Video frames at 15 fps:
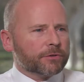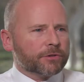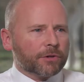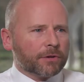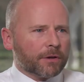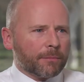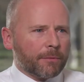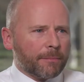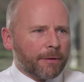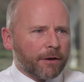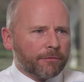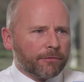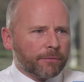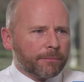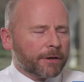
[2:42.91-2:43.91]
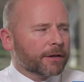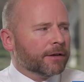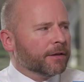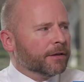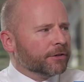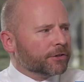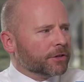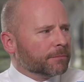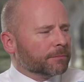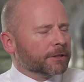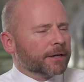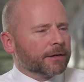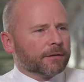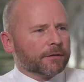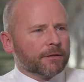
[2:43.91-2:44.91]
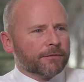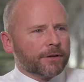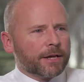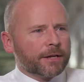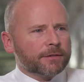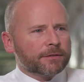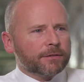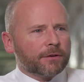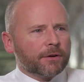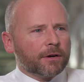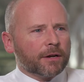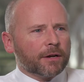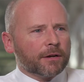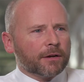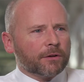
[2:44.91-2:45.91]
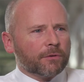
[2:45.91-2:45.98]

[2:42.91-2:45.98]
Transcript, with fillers: which could come about from a geopolitical event or a,